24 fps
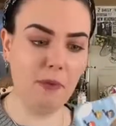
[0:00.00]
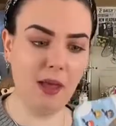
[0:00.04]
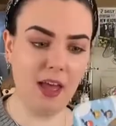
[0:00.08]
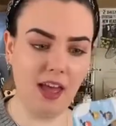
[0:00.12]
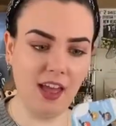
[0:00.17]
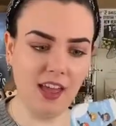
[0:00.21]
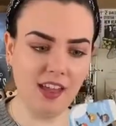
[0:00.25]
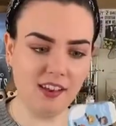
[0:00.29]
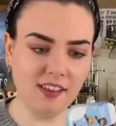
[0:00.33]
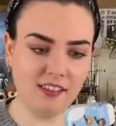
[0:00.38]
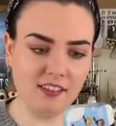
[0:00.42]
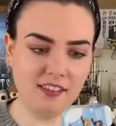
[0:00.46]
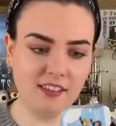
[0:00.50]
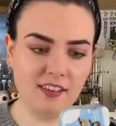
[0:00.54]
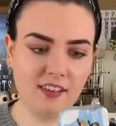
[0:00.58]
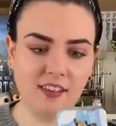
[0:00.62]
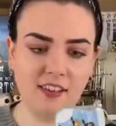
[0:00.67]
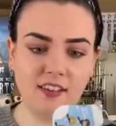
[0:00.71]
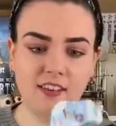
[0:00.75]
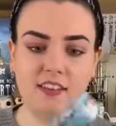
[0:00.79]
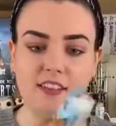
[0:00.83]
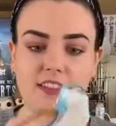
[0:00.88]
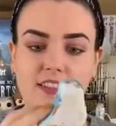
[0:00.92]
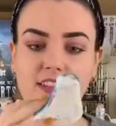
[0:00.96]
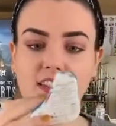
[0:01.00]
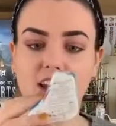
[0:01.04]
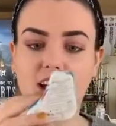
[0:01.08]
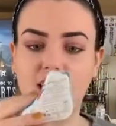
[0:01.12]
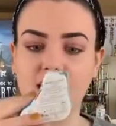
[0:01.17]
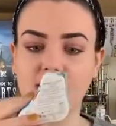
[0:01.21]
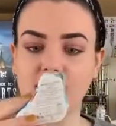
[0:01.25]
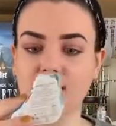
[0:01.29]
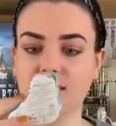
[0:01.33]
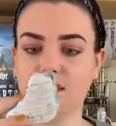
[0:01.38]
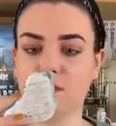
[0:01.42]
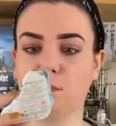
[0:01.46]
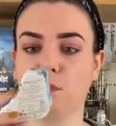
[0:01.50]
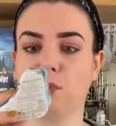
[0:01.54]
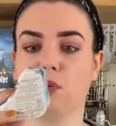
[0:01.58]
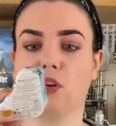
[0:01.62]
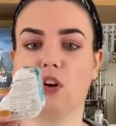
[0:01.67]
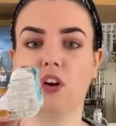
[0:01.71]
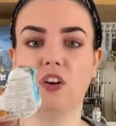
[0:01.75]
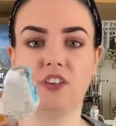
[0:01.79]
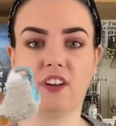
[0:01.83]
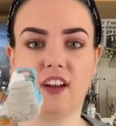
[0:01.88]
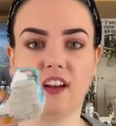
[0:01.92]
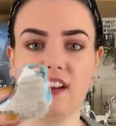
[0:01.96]
But nice
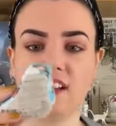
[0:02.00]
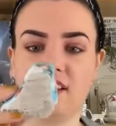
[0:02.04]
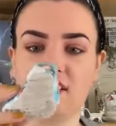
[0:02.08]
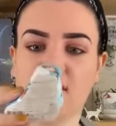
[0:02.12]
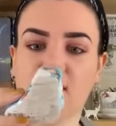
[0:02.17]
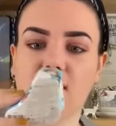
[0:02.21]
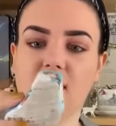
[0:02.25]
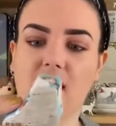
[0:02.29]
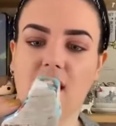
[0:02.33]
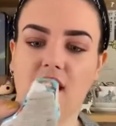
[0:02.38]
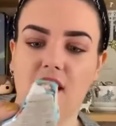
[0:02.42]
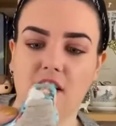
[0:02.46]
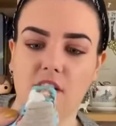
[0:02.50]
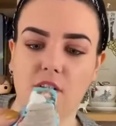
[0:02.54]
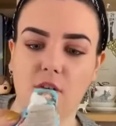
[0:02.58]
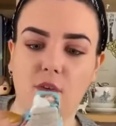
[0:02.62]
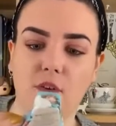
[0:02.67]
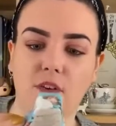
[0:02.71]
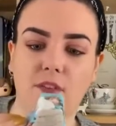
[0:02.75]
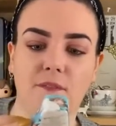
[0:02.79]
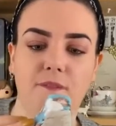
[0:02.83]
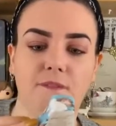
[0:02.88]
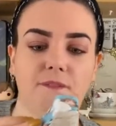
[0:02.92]
product though.